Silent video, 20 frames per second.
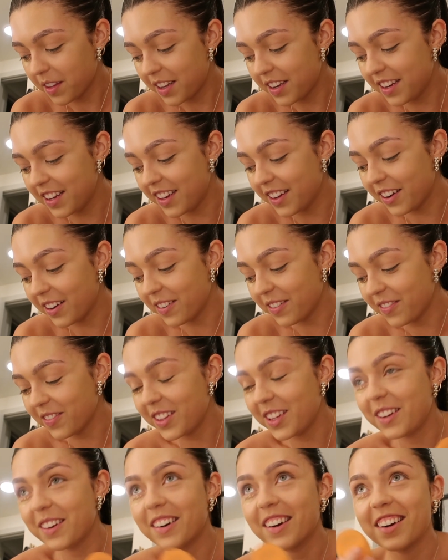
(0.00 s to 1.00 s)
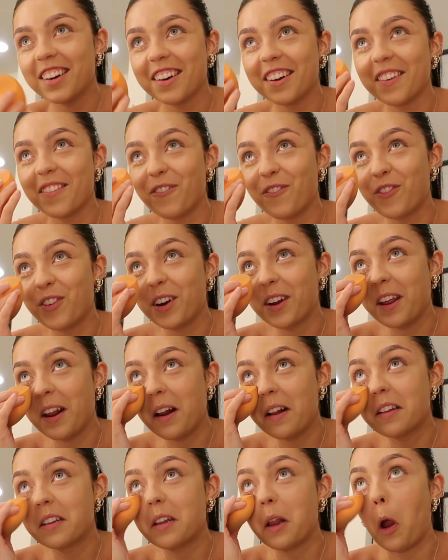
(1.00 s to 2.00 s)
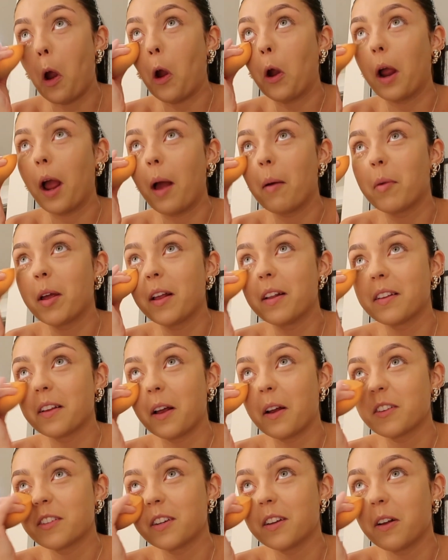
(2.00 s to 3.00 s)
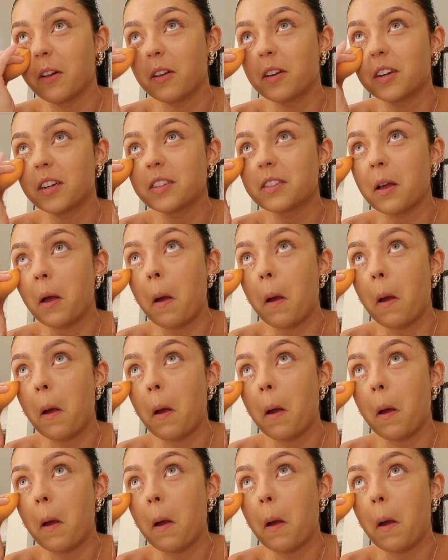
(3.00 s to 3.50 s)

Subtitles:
Neo, you're freaking staring at me. It's actually hilarious.